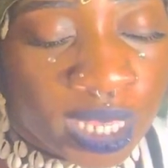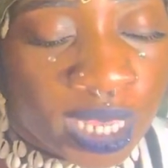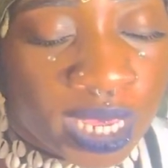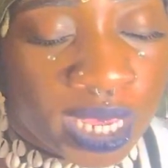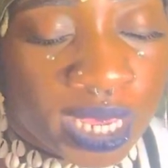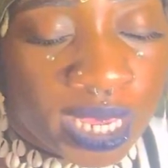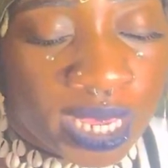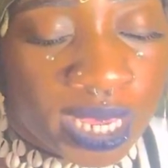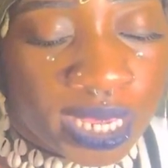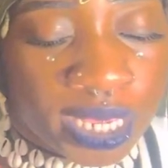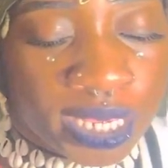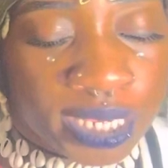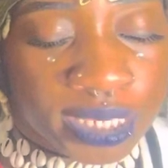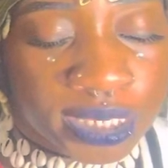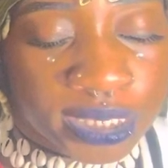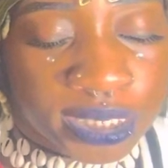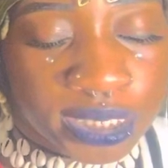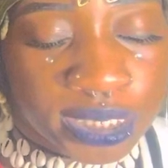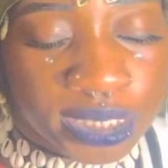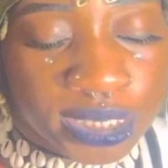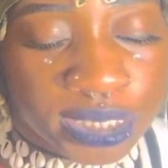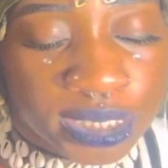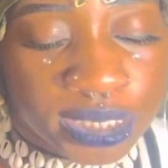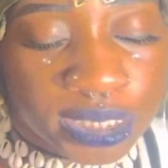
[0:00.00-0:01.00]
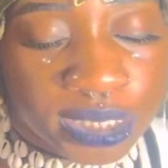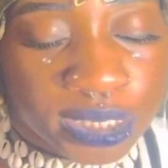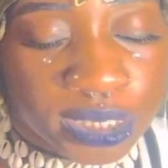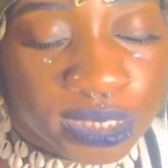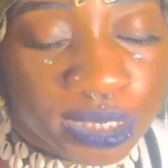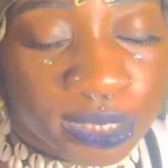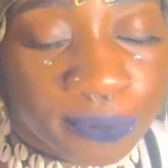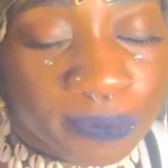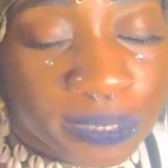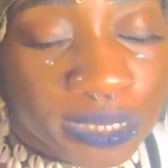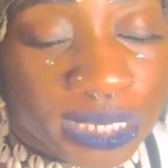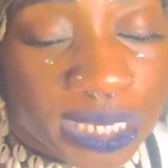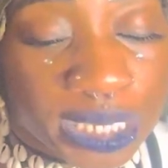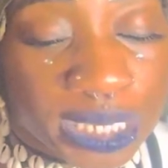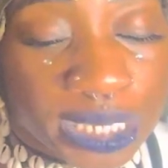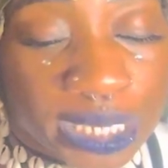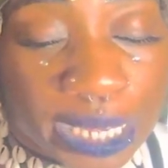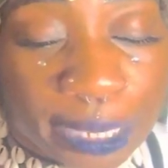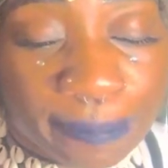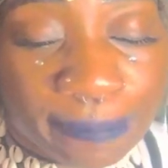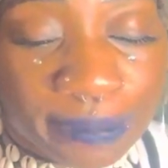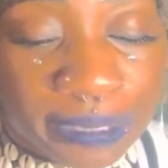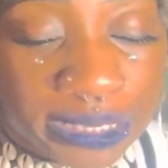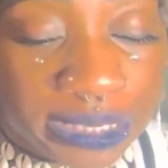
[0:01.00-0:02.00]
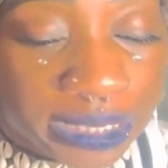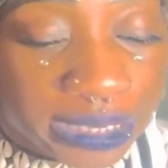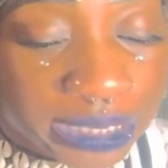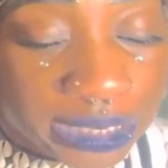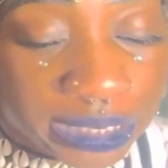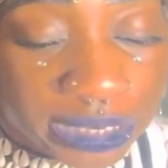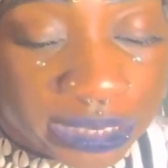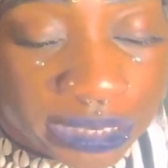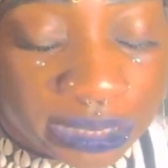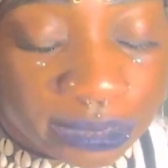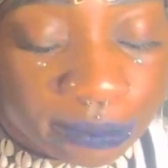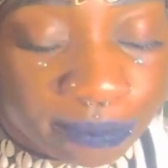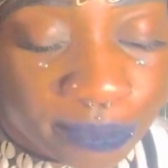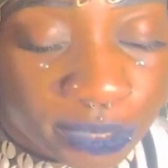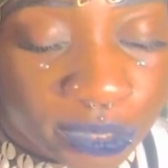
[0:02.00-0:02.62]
And there was a lot of competition,